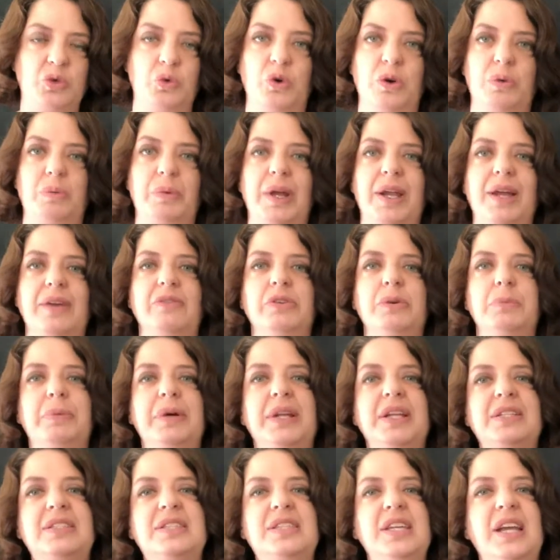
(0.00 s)
or whatever, but
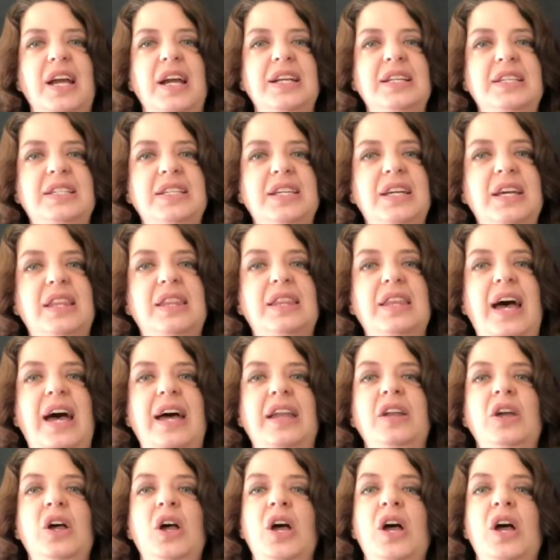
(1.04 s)
it's the idea that